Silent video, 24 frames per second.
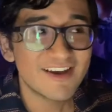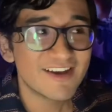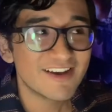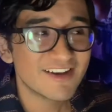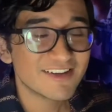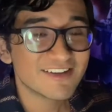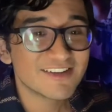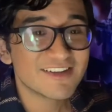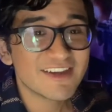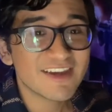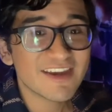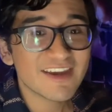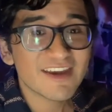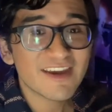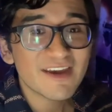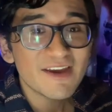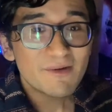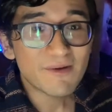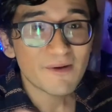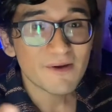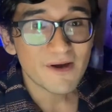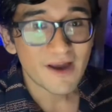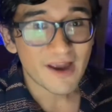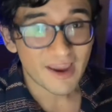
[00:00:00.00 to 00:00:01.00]
the
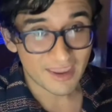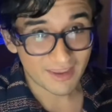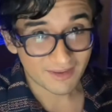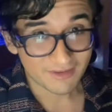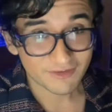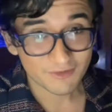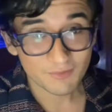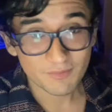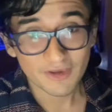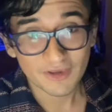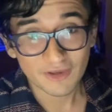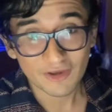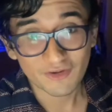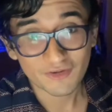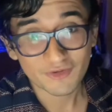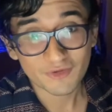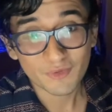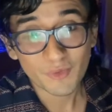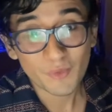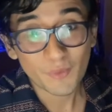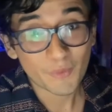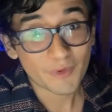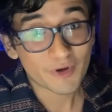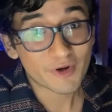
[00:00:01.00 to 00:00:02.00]
S
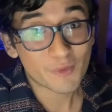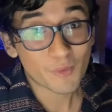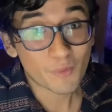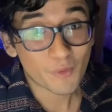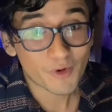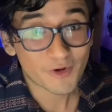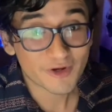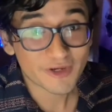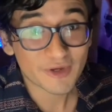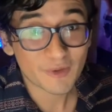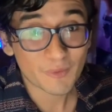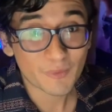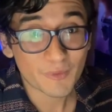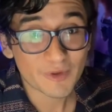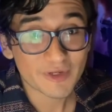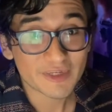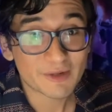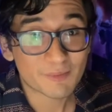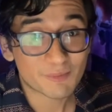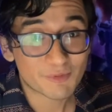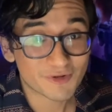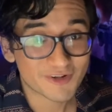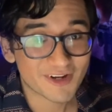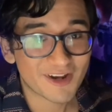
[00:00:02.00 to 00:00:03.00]
because we are working with
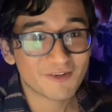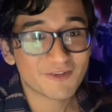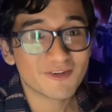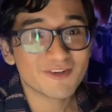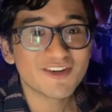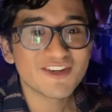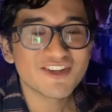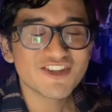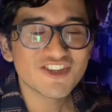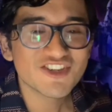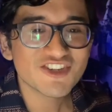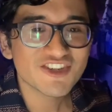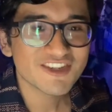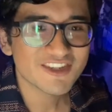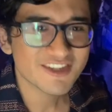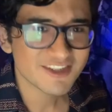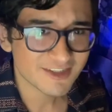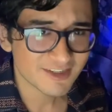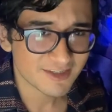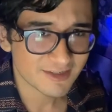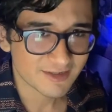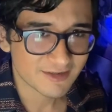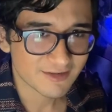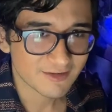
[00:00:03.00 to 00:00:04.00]
the pronoun
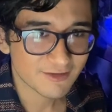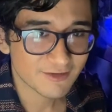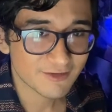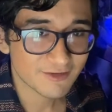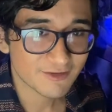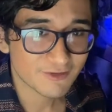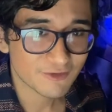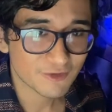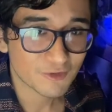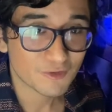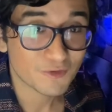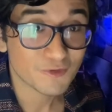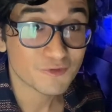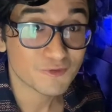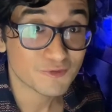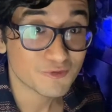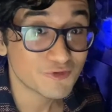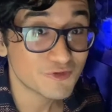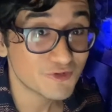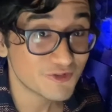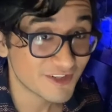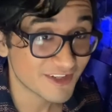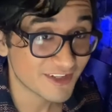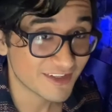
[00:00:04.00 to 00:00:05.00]
she.
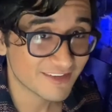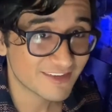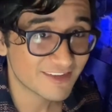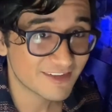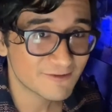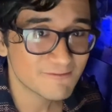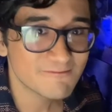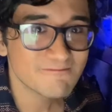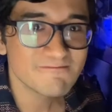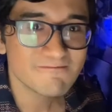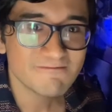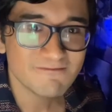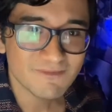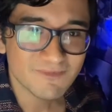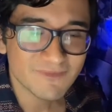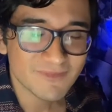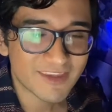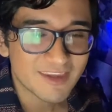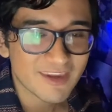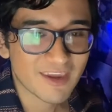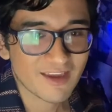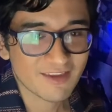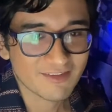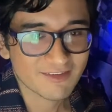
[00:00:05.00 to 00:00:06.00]
So you need
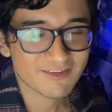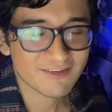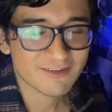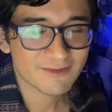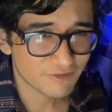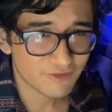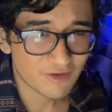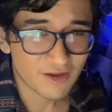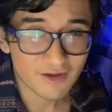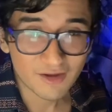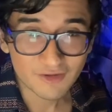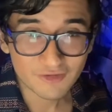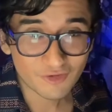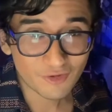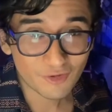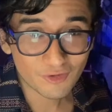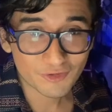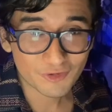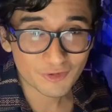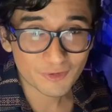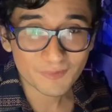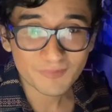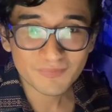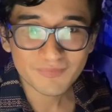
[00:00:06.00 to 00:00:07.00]
the S. I told
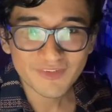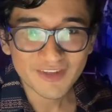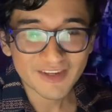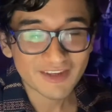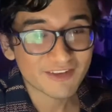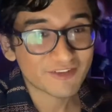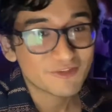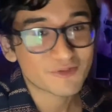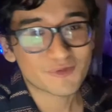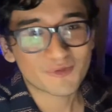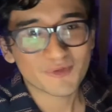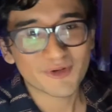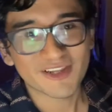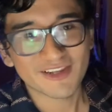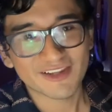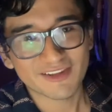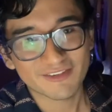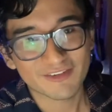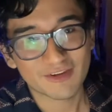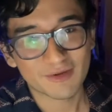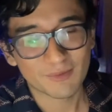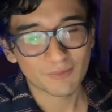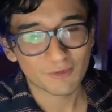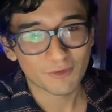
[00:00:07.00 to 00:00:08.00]
you, it's really
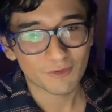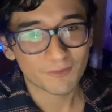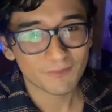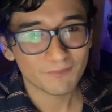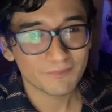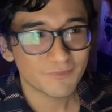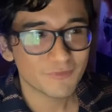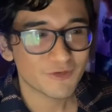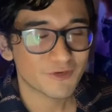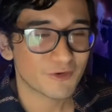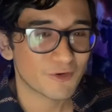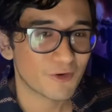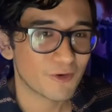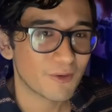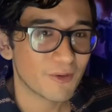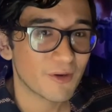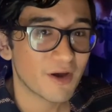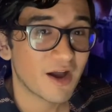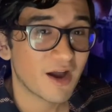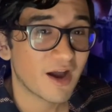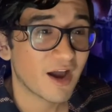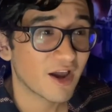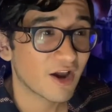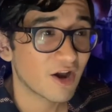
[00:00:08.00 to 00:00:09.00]
simple. So
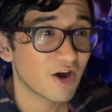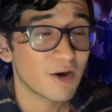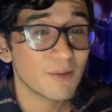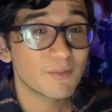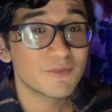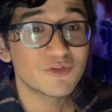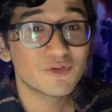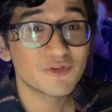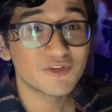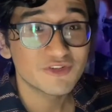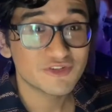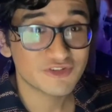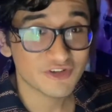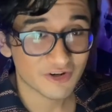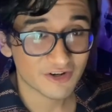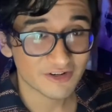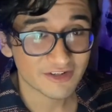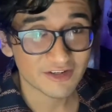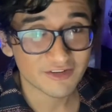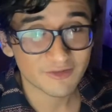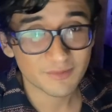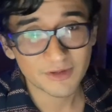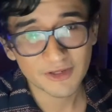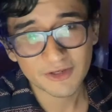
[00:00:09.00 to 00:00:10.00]
I hope you enjoyed
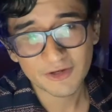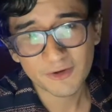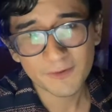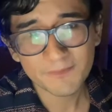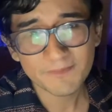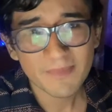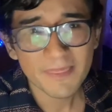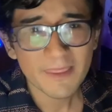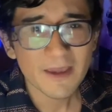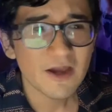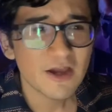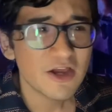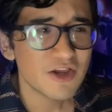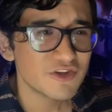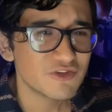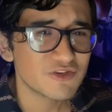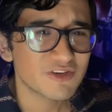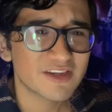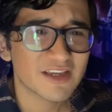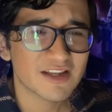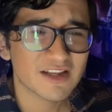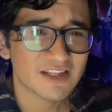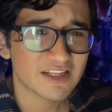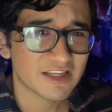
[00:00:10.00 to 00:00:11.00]
this video. You
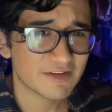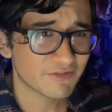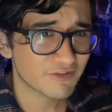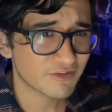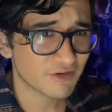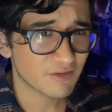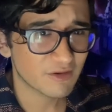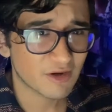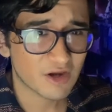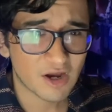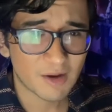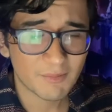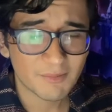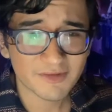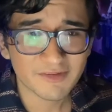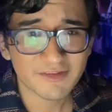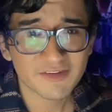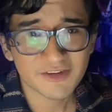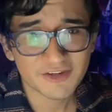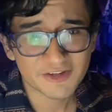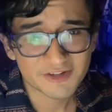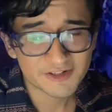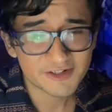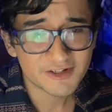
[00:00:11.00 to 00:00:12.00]
can leave some comments
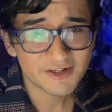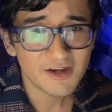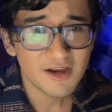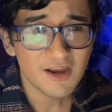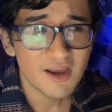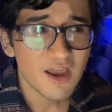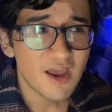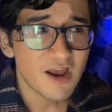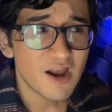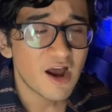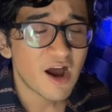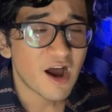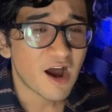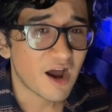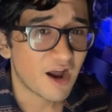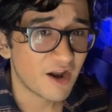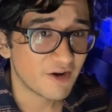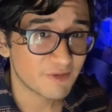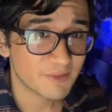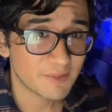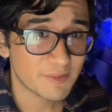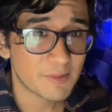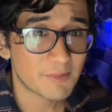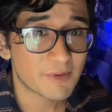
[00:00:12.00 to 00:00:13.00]
here.
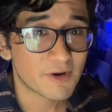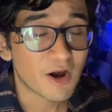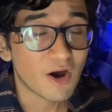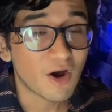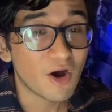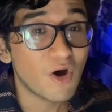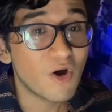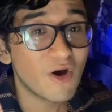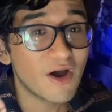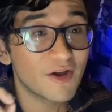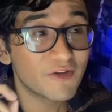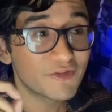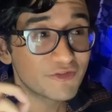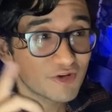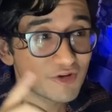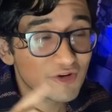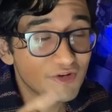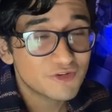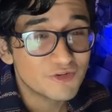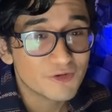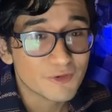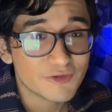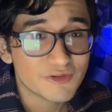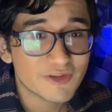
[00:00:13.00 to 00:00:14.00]
And remember, I
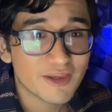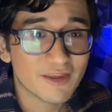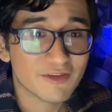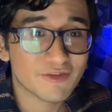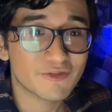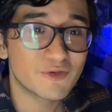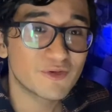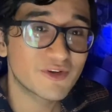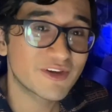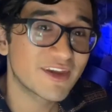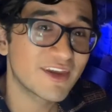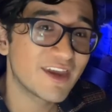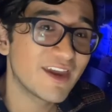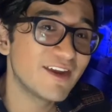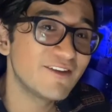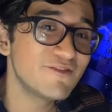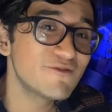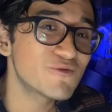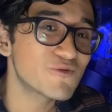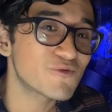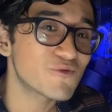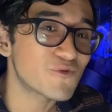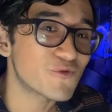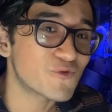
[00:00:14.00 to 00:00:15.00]
told you, yes, you can
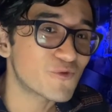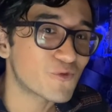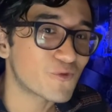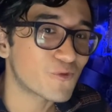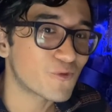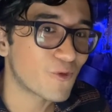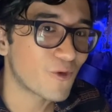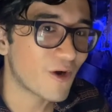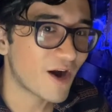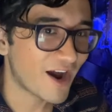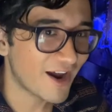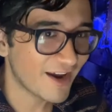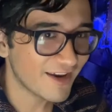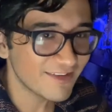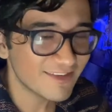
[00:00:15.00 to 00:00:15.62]
write